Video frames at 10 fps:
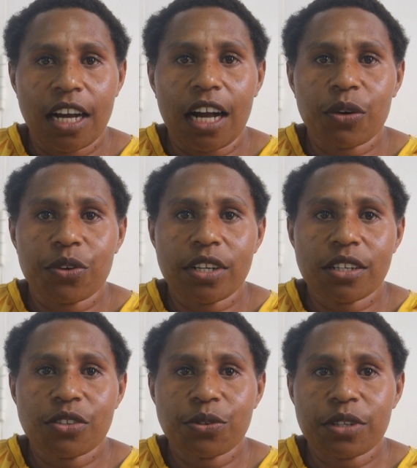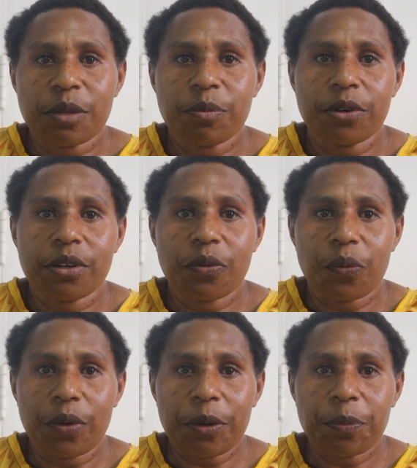According to Le Bon,
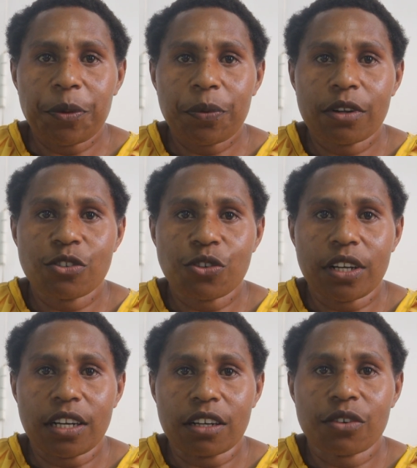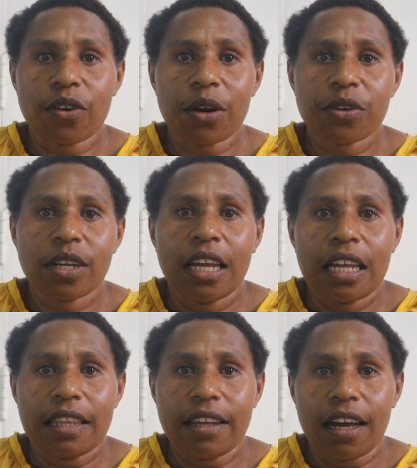when people join a crowd,
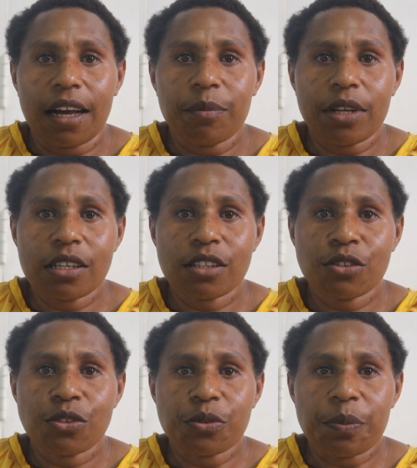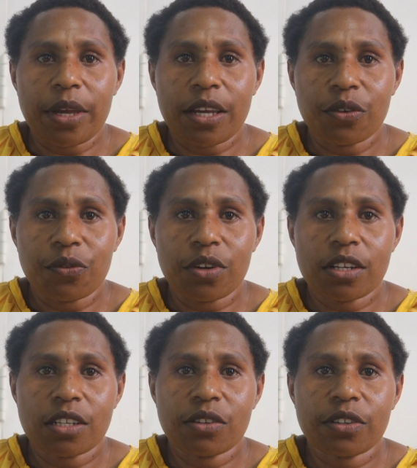their ability to make
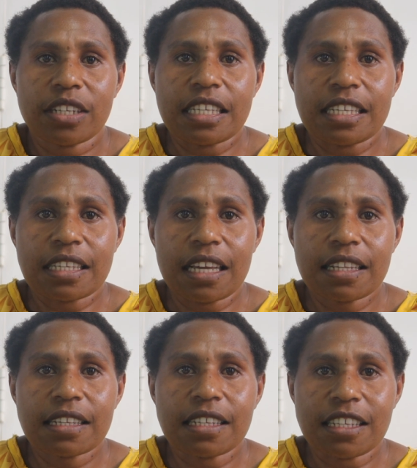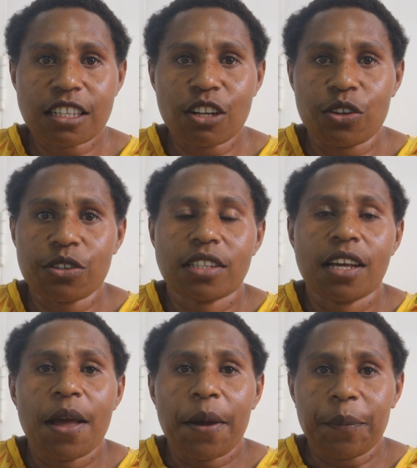rational decisions is lost
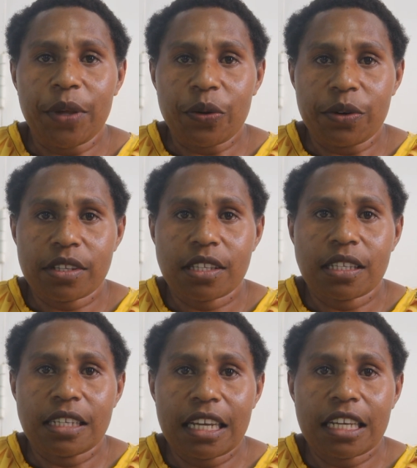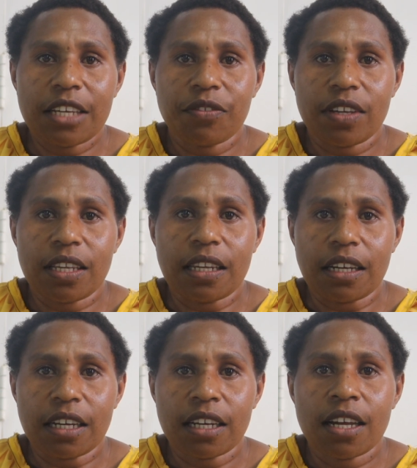because they give in
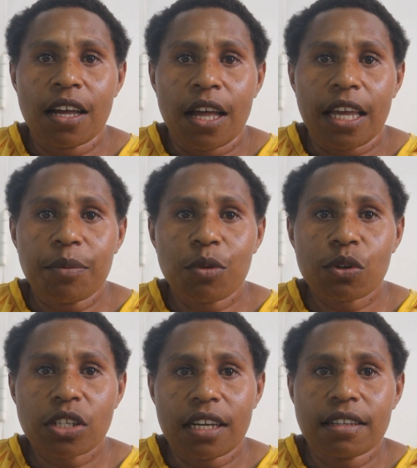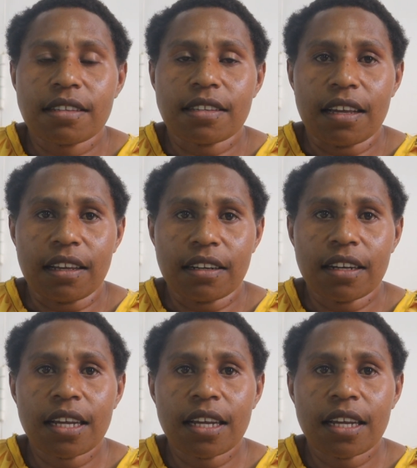the emotions and